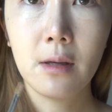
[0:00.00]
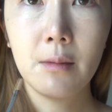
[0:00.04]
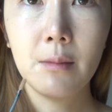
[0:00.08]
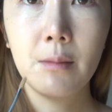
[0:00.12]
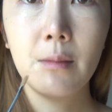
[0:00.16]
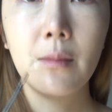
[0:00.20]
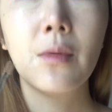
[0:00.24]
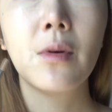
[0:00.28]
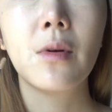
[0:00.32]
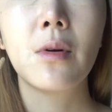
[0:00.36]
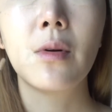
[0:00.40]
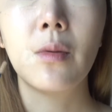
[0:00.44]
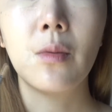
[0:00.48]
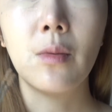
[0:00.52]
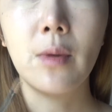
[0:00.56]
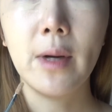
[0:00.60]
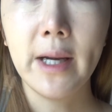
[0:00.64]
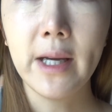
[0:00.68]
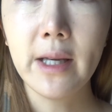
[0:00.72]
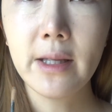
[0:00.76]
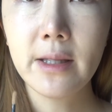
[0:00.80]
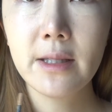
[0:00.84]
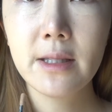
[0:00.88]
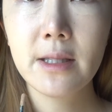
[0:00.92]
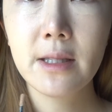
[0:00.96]
more
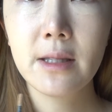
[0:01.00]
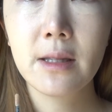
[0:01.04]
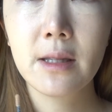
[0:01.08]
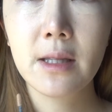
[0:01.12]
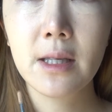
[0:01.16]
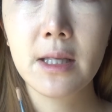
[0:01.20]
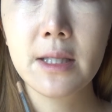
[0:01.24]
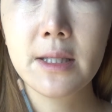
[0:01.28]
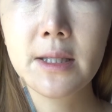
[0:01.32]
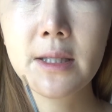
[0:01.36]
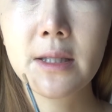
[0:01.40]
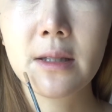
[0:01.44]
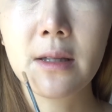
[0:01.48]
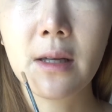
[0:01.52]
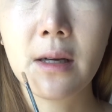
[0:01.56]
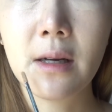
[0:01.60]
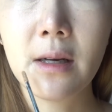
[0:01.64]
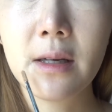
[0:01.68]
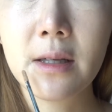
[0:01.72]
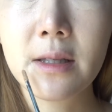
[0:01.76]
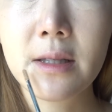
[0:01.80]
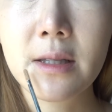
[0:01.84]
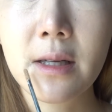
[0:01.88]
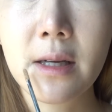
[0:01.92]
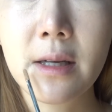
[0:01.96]
white, this
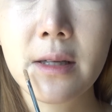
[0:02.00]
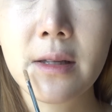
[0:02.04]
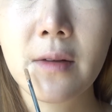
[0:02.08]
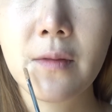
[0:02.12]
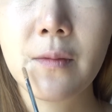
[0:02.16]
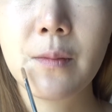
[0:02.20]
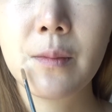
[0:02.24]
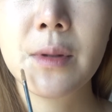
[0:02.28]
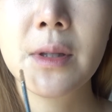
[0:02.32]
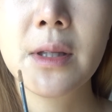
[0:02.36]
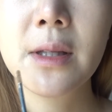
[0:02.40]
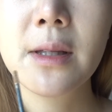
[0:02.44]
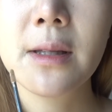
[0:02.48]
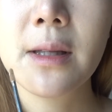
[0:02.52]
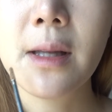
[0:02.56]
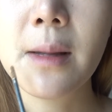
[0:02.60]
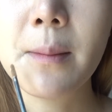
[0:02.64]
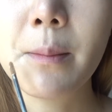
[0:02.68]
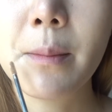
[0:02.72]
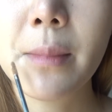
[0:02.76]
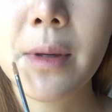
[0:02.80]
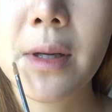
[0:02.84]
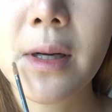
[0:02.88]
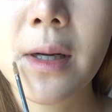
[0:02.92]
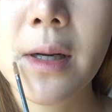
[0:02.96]
does kind of
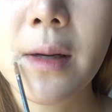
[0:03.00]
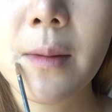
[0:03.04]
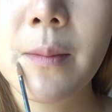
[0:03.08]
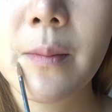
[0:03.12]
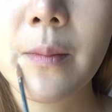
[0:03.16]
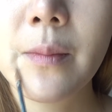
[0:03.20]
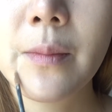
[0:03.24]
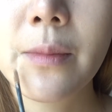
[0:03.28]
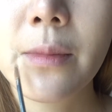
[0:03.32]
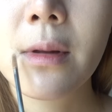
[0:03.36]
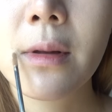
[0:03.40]
plump it up.